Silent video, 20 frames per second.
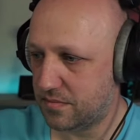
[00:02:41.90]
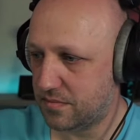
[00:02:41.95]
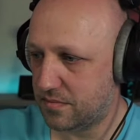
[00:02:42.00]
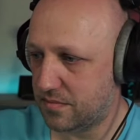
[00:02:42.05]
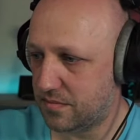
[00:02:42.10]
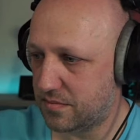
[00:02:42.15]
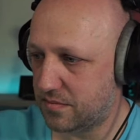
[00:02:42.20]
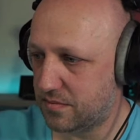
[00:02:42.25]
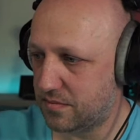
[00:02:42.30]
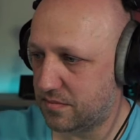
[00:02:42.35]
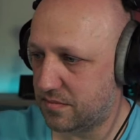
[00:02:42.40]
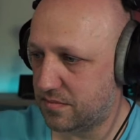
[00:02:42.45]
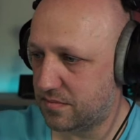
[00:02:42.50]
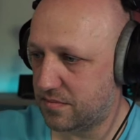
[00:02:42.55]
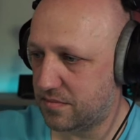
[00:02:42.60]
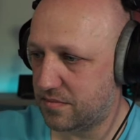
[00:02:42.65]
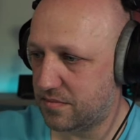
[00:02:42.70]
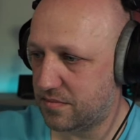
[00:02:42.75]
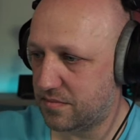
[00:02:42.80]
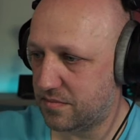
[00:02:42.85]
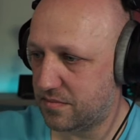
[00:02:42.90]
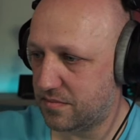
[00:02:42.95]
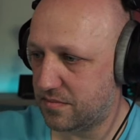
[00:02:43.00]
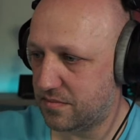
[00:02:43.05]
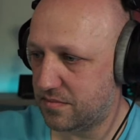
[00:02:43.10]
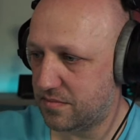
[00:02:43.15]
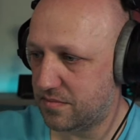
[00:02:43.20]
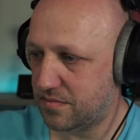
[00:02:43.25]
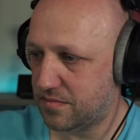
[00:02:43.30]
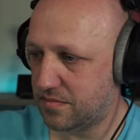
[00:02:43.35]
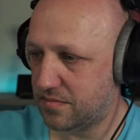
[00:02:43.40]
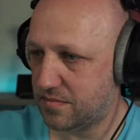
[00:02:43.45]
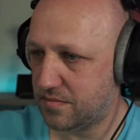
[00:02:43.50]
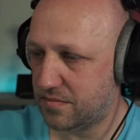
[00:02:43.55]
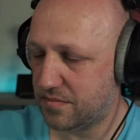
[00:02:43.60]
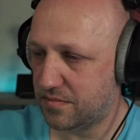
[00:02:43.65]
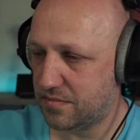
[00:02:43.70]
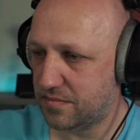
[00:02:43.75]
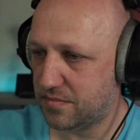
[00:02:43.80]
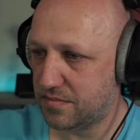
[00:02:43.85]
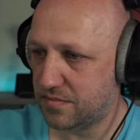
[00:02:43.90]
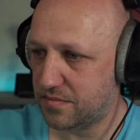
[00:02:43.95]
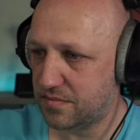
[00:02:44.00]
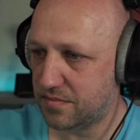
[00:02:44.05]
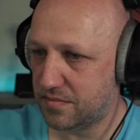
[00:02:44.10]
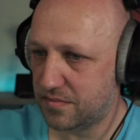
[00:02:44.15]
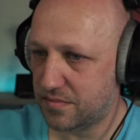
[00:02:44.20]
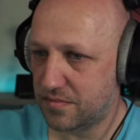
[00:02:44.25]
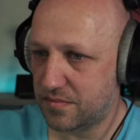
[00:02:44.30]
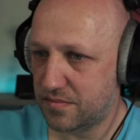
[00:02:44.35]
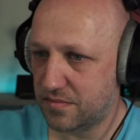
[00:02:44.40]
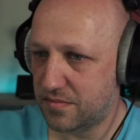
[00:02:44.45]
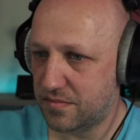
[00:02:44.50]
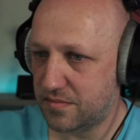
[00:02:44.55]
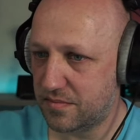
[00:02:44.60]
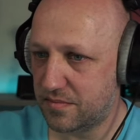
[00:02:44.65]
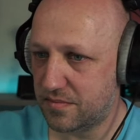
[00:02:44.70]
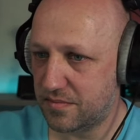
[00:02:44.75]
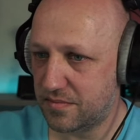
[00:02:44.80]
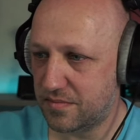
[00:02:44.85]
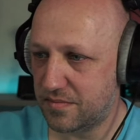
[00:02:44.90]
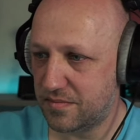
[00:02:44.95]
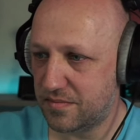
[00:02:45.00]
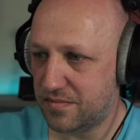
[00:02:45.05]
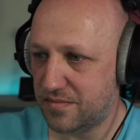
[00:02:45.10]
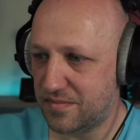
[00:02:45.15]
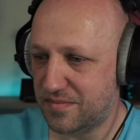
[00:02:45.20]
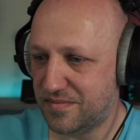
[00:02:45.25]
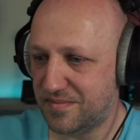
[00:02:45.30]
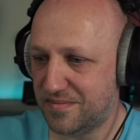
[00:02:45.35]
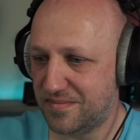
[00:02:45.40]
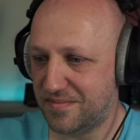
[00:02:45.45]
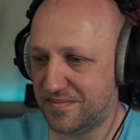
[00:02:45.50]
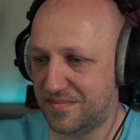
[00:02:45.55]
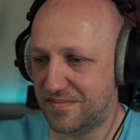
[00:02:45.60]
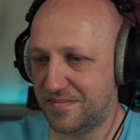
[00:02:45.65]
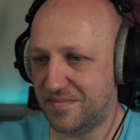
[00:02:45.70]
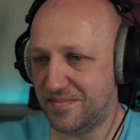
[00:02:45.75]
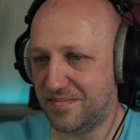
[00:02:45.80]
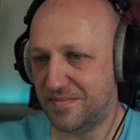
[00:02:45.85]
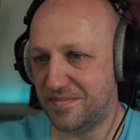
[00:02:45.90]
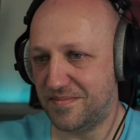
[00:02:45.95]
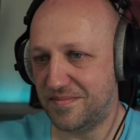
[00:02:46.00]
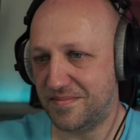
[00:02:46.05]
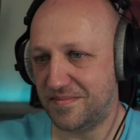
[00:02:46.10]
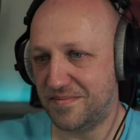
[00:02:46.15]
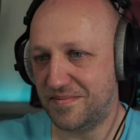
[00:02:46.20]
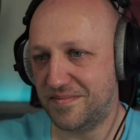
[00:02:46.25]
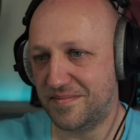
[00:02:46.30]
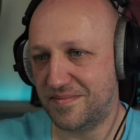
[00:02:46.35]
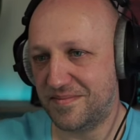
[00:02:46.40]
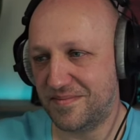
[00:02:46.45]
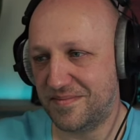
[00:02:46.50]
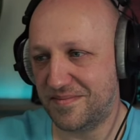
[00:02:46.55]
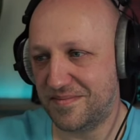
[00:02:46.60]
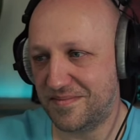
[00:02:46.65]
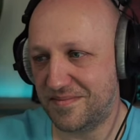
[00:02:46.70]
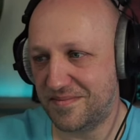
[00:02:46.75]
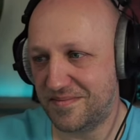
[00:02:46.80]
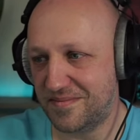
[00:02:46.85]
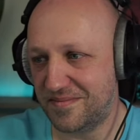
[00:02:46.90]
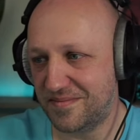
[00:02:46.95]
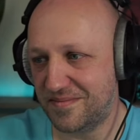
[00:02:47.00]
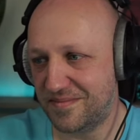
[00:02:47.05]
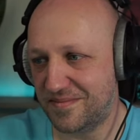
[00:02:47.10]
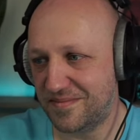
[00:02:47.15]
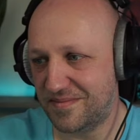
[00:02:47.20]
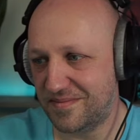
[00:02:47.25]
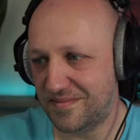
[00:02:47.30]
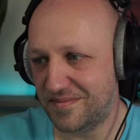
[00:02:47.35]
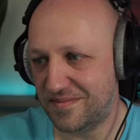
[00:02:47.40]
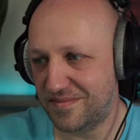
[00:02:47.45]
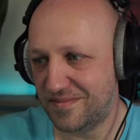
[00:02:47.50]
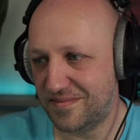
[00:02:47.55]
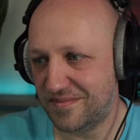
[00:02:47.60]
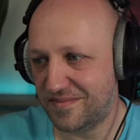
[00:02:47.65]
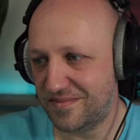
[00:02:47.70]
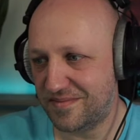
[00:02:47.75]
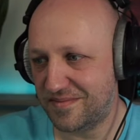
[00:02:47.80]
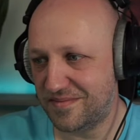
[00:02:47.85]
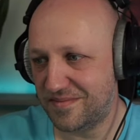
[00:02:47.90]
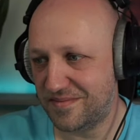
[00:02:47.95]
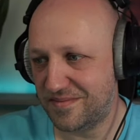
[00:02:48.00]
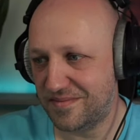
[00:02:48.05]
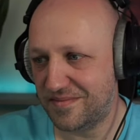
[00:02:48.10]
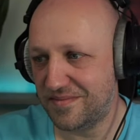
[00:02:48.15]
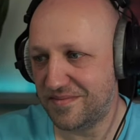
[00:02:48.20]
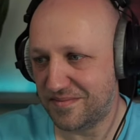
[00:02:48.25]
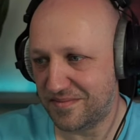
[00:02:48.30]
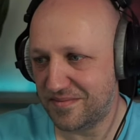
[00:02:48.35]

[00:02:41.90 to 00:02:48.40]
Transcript: This person isn't speaking.